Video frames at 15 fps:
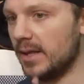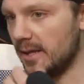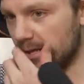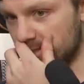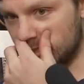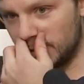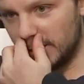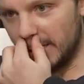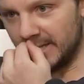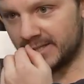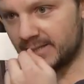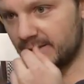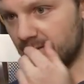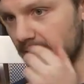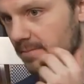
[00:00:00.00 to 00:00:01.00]

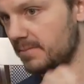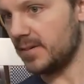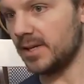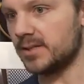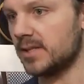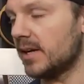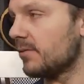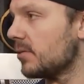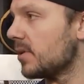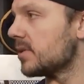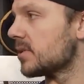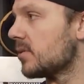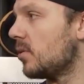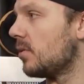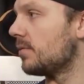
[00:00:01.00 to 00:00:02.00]
That's
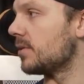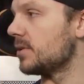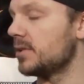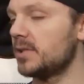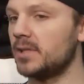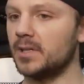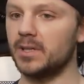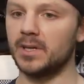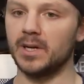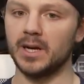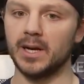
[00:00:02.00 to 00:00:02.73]
everyone's goal for sure.